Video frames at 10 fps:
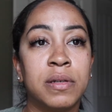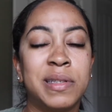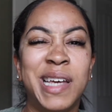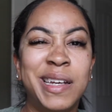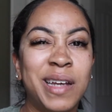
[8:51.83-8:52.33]

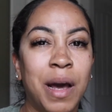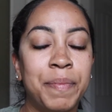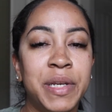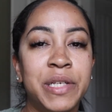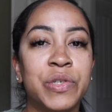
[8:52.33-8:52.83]
10
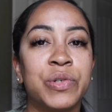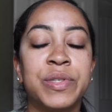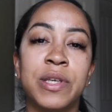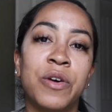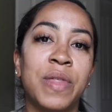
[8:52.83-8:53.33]
companies or
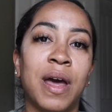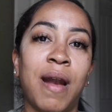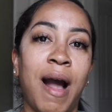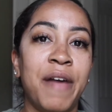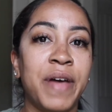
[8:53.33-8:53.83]
so that
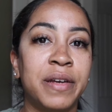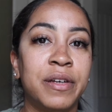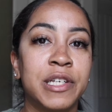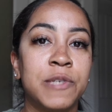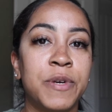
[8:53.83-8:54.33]
I've had
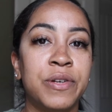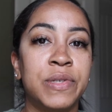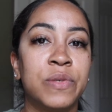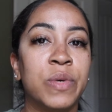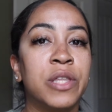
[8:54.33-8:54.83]
good
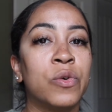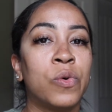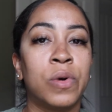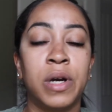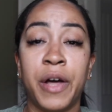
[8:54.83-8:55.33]
experiences with,
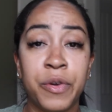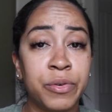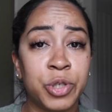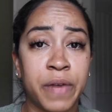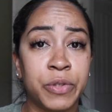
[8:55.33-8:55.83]
or other
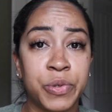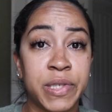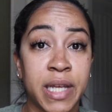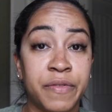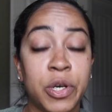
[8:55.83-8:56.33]
travel nurses
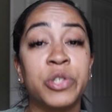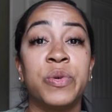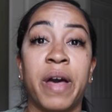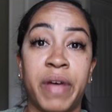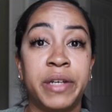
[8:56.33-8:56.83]
that I've talked to
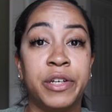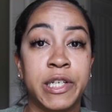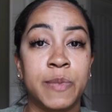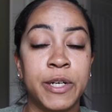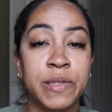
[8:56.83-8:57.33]
have had good
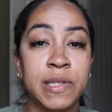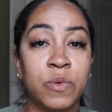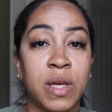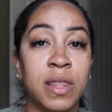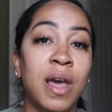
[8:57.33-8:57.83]
experiences
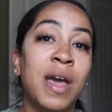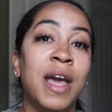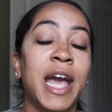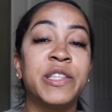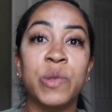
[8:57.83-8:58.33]
with.
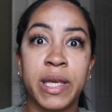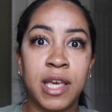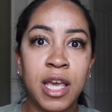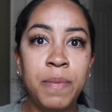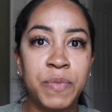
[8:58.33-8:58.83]
And so I
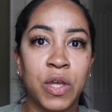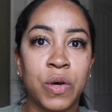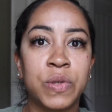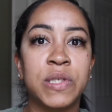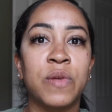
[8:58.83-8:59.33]
keep
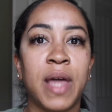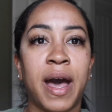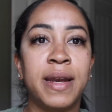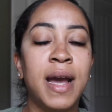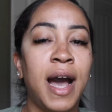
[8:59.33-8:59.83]
those so
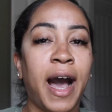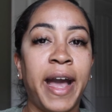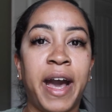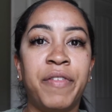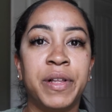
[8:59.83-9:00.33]
that I
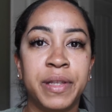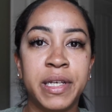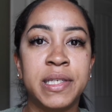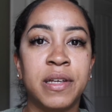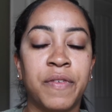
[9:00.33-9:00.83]
have a
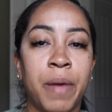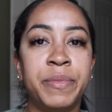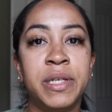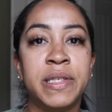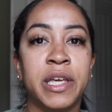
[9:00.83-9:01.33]
list of
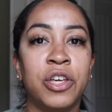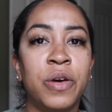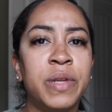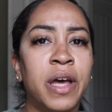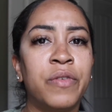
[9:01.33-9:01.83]
companies I can
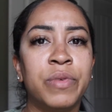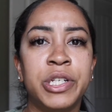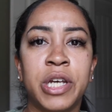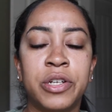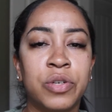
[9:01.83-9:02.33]
go down,
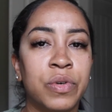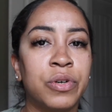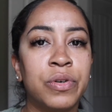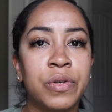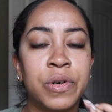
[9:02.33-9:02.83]
reach out to
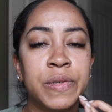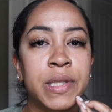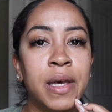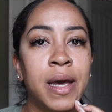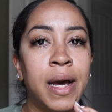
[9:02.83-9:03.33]
recruiters,
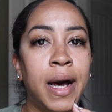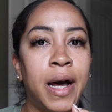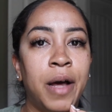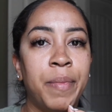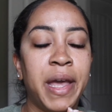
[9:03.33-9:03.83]

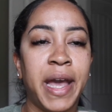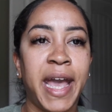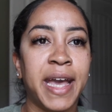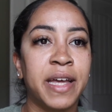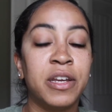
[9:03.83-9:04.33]

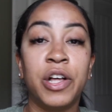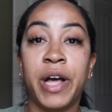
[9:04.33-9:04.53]
and